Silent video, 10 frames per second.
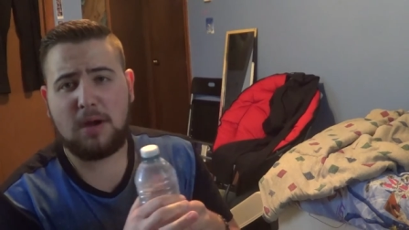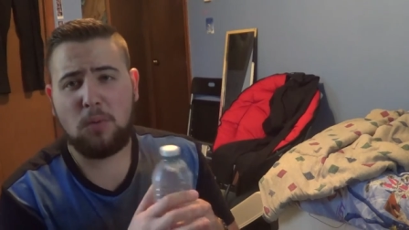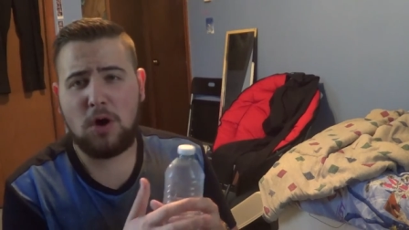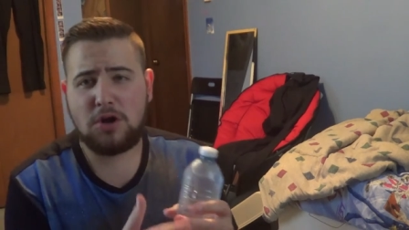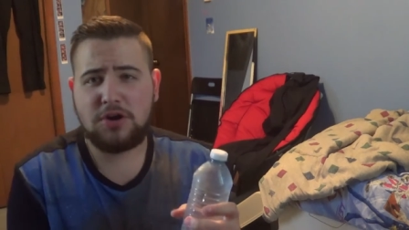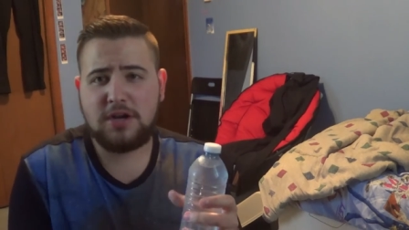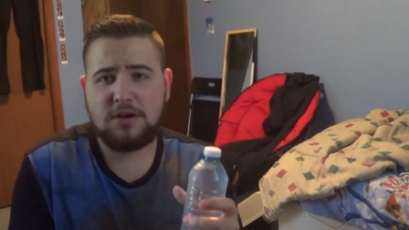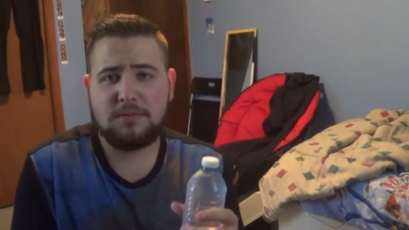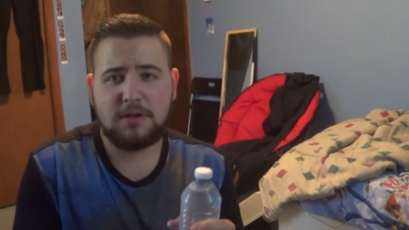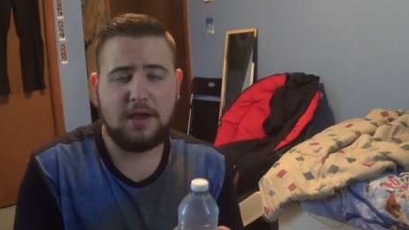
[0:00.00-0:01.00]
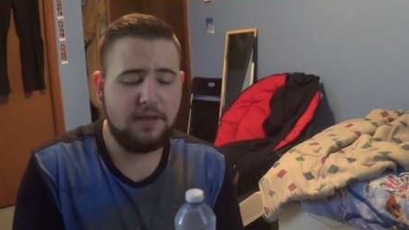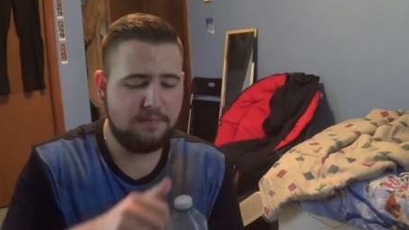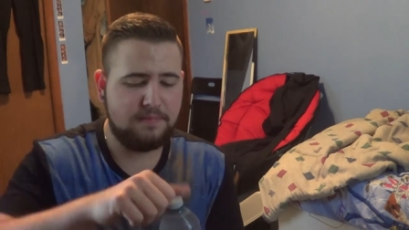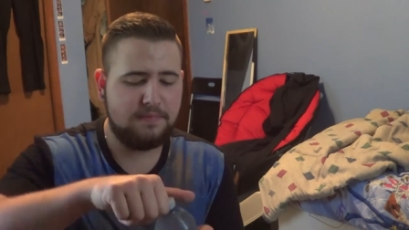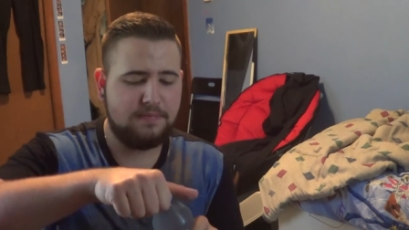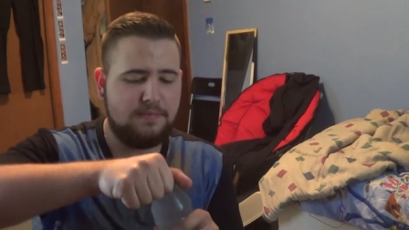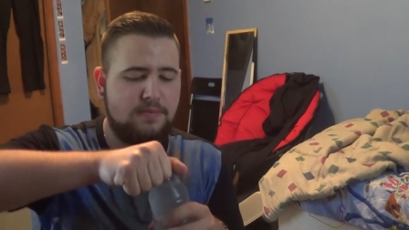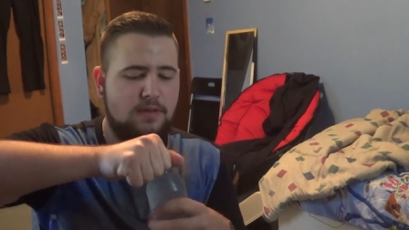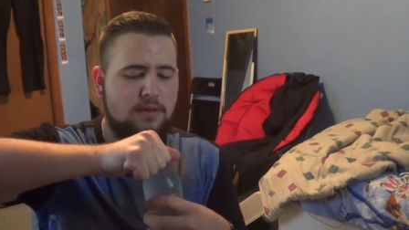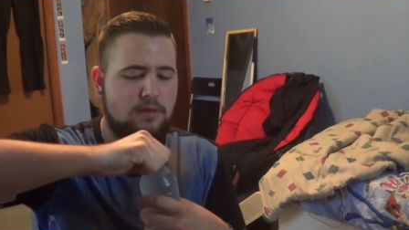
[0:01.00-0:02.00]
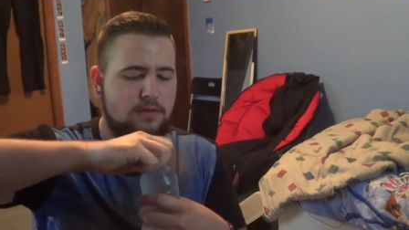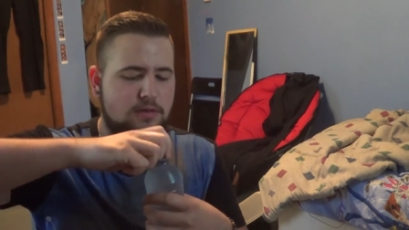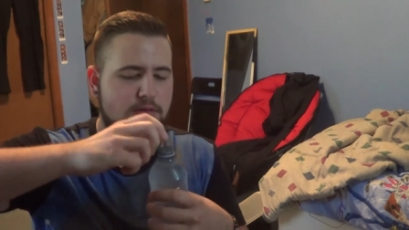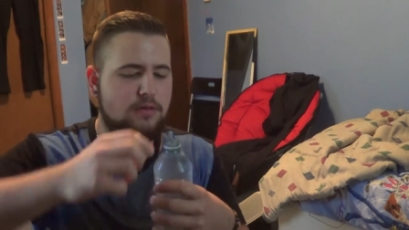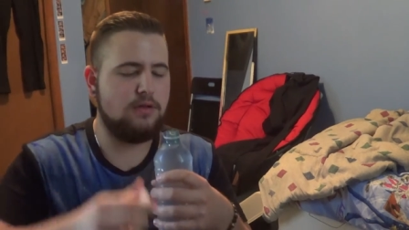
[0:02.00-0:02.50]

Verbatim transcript: my water here. Okay. Just